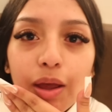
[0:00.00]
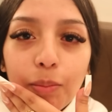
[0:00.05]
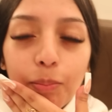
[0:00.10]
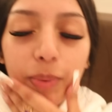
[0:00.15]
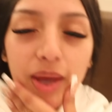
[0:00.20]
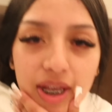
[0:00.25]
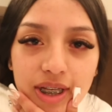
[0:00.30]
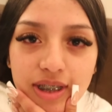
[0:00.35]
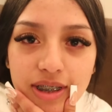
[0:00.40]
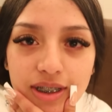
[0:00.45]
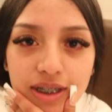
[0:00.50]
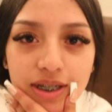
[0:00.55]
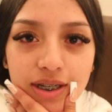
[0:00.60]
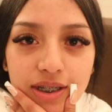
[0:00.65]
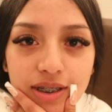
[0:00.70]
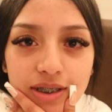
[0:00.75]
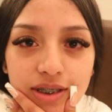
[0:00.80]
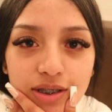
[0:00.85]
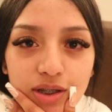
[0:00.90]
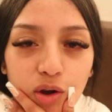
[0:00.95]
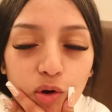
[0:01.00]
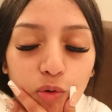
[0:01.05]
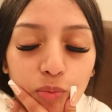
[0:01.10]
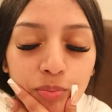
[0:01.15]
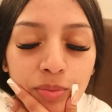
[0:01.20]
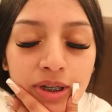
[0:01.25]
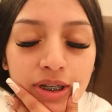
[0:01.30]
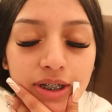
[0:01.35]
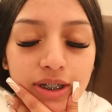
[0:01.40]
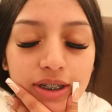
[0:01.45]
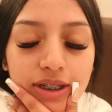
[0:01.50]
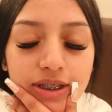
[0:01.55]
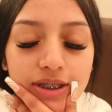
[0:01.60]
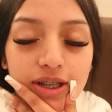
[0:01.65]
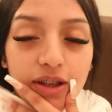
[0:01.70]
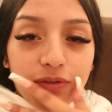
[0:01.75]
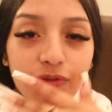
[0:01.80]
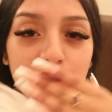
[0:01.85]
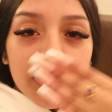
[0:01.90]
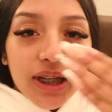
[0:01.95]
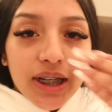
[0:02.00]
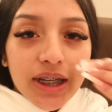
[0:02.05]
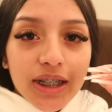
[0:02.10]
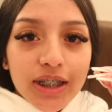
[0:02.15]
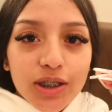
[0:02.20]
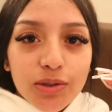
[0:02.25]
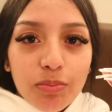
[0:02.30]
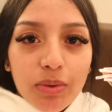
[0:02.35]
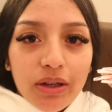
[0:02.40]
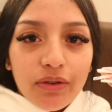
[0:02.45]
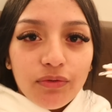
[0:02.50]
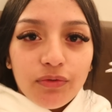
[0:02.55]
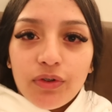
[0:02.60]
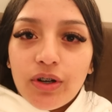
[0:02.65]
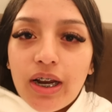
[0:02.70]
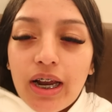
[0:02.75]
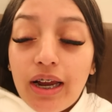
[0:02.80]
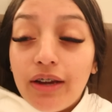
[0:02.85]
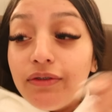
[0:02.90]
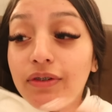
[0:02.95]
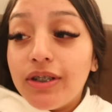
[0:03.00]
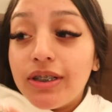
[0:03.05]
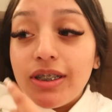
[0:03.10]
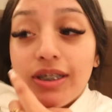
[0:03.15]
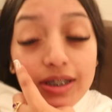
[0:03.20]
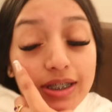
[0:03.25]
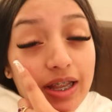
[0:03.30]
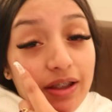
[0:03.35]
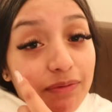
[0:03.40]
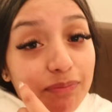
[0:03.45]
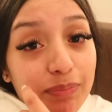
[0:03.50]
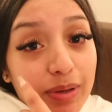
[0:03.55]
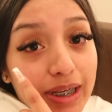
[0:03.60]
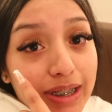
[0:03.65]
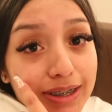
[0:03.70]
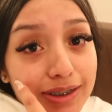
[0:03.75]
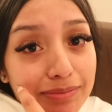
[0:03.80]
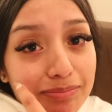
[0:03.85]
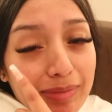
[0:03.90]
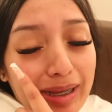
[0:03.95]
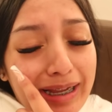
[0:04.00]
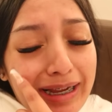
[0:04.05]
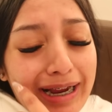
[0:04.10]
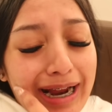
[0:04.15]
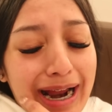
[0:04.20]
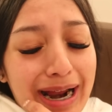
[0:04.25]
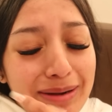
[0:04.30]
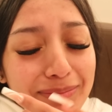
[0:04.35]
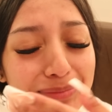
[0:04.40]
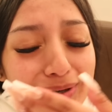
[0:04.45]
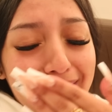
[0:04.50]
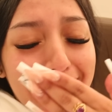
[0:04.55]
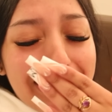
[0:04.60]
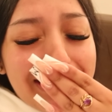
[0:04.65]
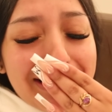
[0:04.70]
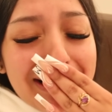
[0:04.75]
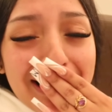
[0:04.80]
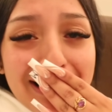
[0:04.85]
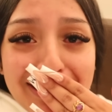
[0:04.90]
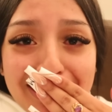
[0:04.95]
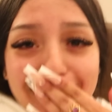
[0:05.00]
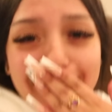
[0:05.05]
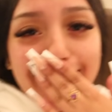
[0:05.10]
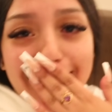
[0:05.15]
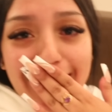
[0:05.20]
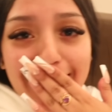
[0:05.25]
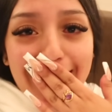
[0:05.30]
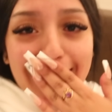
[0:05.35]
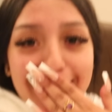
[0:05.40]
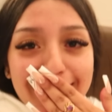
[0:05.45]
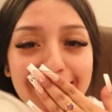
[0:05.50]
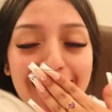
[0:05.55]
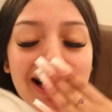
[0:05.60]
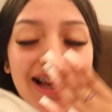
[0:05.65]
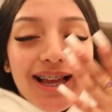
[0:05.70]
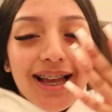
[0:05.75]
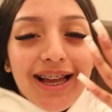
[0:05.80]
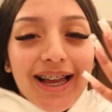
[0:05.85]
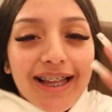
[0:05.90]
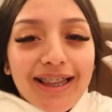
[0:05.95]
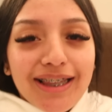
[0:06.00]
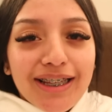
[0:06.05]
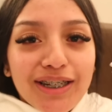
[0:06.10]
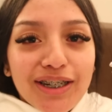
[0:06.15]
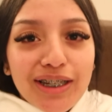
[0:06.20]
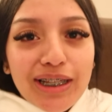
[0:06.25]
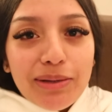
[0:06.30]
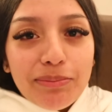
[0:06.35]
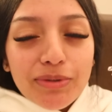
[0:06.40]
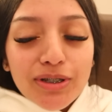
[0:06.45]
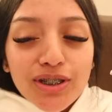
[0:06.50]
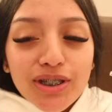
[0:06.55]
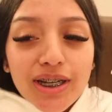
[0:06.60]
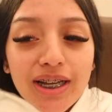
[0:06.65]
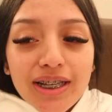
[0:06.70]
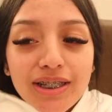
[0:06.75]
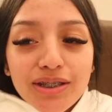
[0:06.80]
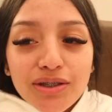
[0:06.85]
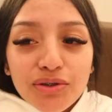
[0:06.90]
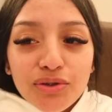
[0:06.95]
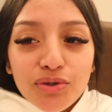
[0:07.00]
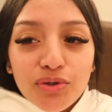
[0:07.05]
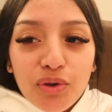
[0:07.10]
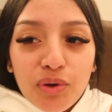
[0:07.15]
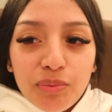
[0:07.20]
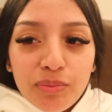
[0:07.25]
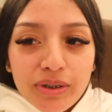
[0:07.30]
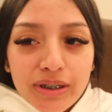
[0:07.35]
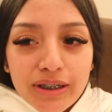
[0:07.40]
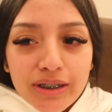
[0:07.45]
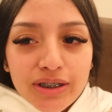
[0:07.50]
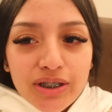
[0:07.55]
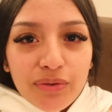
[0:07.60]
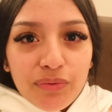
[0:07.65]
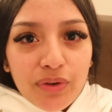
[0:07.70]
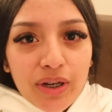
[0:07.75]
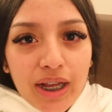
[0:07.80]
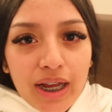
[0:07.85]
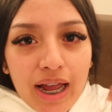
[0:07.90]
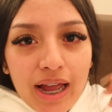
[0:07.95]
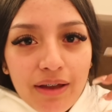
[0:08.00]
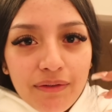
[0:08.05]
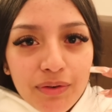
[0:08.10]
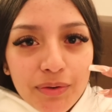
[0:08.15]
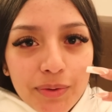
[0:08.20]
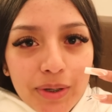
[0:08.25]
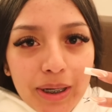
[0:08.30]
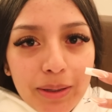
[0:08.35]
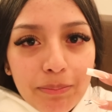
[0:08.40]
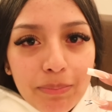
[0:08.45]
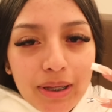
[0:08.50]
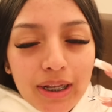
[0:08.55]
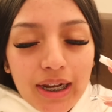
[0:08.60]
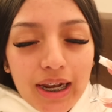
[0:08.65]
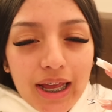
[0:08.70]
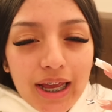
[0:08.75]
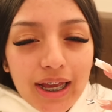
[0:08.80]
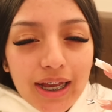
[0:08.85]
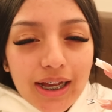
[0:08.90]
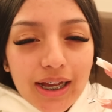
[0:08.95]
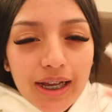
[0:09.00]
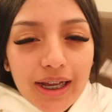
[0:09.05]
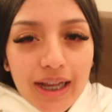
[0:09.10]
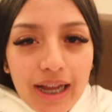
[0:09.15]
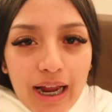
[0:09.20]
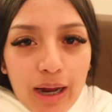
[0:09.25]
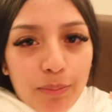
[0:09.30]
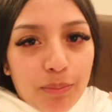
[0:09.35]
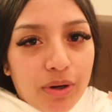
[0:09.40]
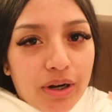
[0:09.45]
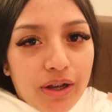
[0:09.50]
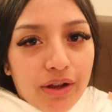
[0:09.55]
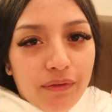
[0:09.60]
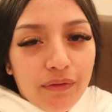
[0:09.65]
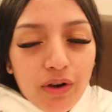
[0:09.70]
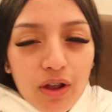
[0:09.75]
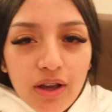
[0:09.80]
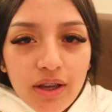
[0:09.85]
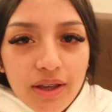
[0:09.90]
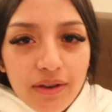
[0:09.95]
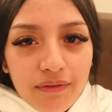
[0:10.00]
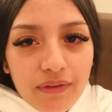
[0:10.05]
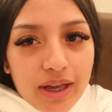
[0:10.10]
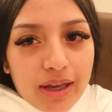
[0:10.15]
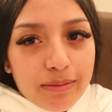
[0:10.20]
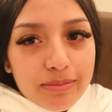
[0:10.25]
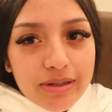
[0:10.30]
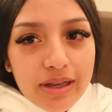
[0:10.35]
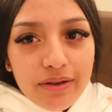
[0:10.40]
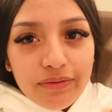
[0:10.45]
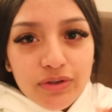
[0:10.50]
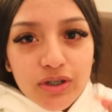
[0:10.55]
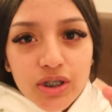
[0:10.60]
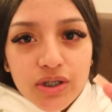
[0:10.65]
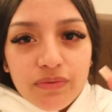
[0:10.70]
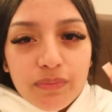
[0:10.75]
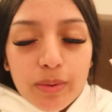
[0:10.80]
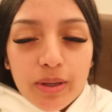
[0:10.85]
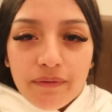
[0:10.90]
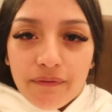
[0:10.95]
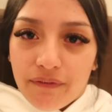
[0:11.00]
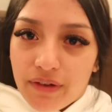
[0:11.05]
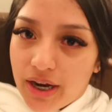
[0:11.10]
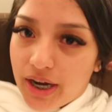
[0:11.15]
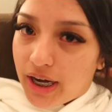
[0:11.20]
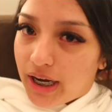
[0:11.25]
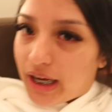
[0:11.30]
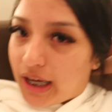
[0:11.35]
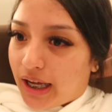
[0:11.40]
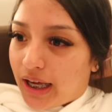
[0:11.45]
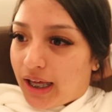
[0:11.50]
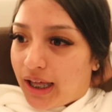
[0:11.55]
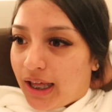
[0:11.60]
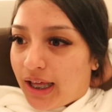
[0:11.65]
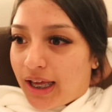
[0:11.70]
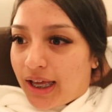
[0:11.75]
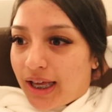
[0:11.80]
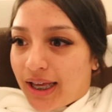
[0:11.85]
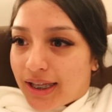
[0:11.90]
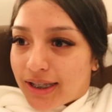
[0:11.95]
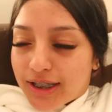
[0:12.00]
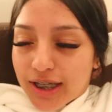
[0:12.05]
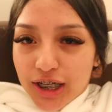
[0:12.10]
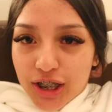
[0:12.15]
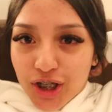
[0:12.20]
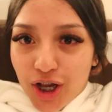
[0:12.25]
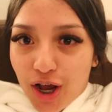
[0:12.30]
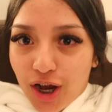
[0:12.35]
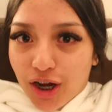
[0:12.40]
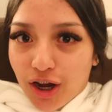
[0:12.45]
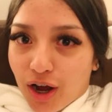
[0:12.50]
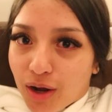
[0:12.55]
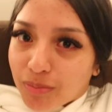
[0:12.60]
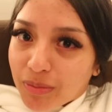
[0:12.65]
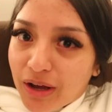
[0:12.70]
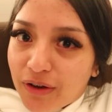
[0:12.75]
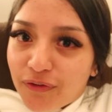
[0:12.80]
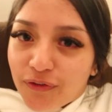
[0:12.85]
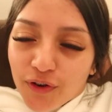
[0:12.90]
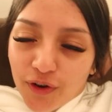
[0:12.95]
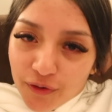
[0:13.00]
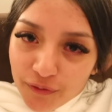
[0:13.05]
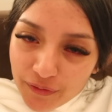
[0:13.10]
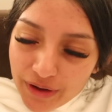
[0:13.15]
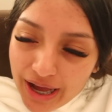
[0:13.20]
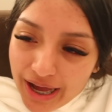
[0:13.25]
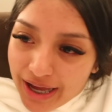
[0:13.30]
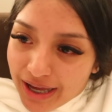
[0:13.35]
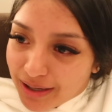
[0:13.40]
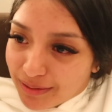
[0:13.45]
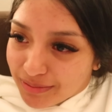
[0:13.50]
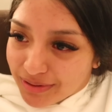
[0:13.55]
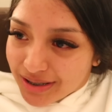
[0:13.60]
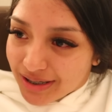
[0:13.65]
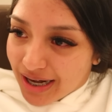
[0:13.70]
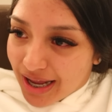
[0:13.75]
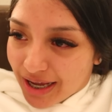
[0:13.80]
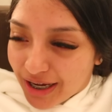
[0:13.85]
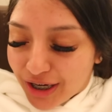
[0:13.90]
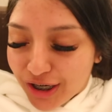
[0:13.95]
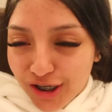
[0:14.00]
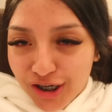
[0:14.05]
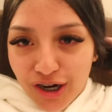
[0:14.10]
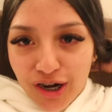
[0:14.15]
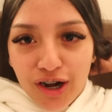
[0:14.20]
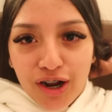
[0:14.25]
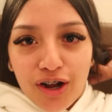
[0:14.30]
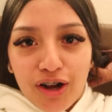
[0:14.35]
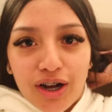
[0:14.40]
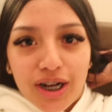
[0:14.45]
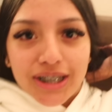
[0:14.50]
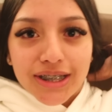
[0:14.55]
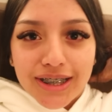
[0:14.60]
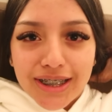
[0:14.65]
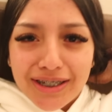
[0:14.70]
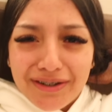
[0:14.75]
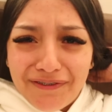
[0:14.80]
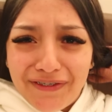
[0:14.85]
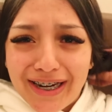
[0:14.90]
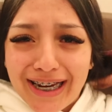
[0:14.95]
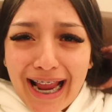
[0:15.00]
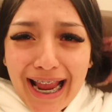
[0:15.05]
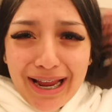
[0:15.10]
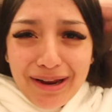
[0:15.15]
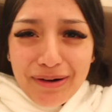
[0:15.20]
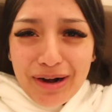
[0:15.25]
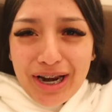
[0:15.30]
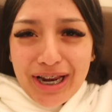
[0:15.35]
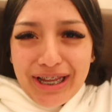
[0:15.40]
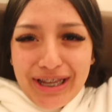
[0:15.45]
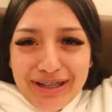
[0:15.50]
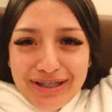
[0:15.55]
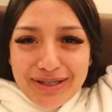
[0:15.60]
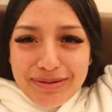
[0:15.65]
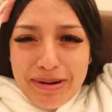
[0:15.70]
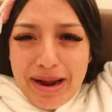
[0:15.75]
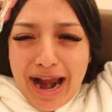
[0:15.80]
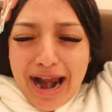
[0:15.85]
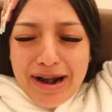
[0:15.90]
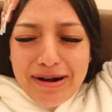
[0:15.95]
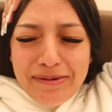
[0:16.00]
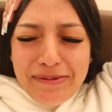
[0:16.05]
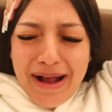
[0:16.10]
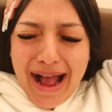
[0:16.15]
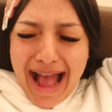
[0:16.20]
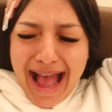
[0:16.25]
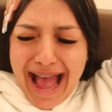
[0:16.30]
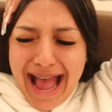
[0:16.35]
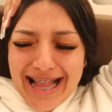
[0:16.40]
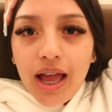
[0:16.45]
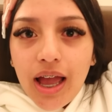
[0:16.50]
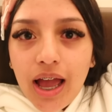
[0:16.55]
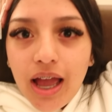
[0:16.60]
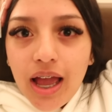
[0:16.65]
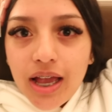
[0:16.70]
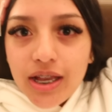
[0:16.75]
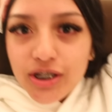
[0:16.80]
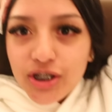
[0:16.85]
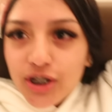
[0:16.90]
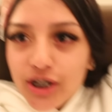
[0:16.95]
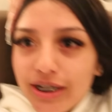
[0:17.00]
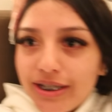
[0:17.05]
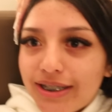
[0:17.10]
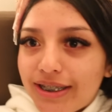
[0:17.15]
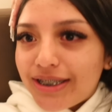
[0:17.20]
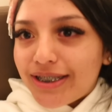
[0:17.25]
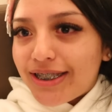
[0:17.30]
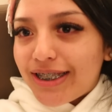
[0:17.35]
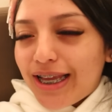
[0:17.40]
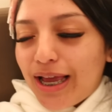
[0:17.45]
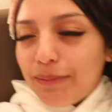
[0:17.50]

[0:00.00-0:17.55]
Besties, oh my goodness, I feel like it's been forever since I've picked up my camera to talk to you guys. I literally miss you guys so much. I feel like I haven't really been like camera vlogging vibes. I've just been very TikTok on my phone vibes. Like, girl, did you forget you were a YouTuber? As you guys can see,